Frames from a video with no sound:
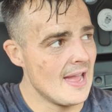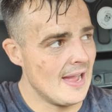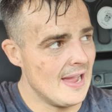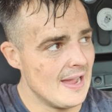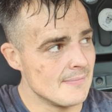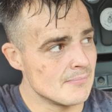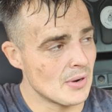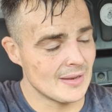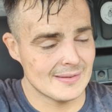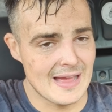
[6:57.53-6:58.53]

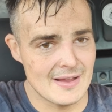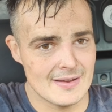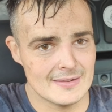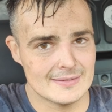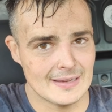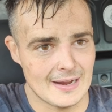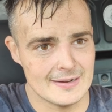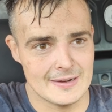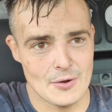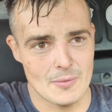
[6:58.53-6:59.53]
but it's that
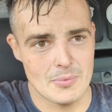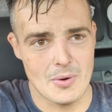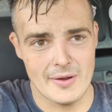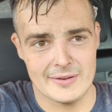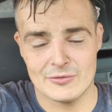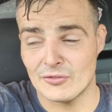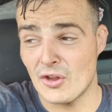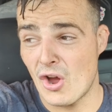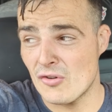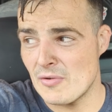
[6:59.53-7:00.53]
tidying up what is just
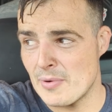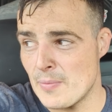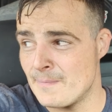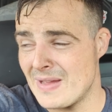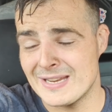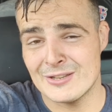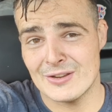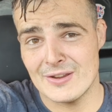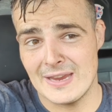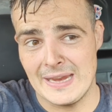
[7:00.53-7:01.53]
horrible and
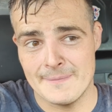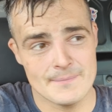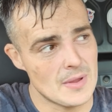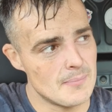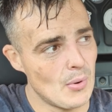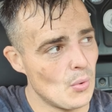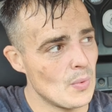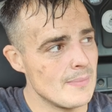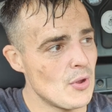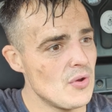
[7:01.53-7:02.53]
dirty. But
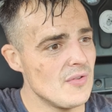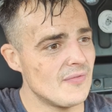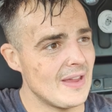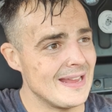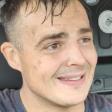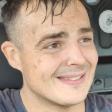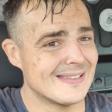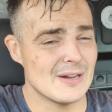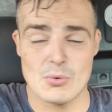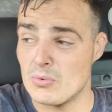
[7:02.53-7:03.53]
we move, it's
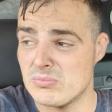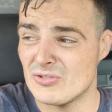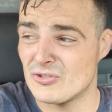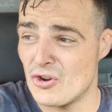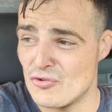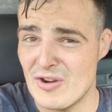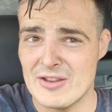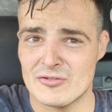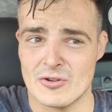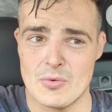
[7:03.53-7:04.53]
still
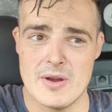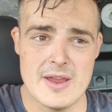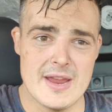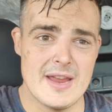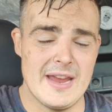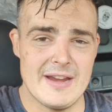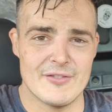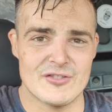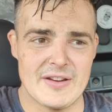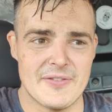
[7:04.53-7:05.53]
torrential here
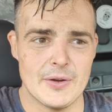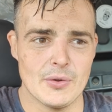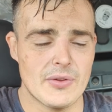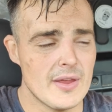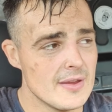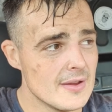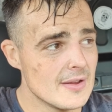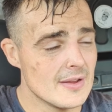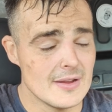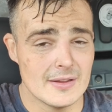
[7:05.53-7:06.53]
in Sheffield,
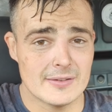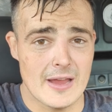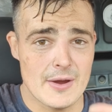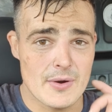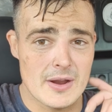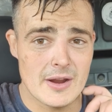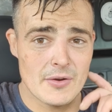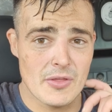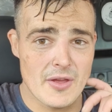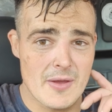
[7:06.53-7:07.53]
so
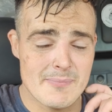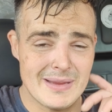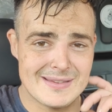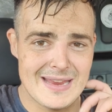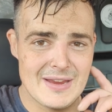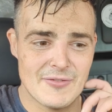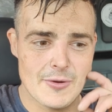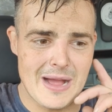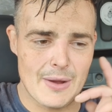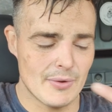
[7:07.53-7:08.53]
another busy
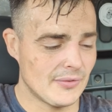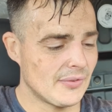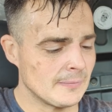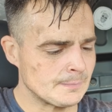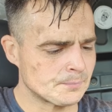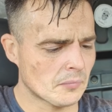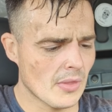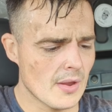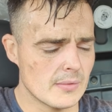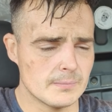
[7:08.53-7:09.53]
few hours
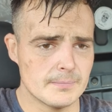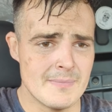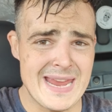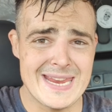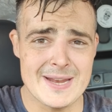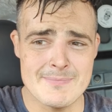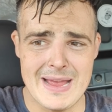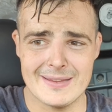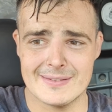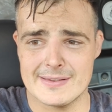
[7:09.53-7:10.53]
making a
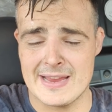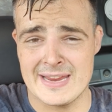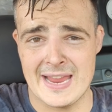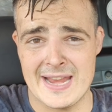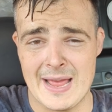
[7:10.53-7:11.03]
mess and getting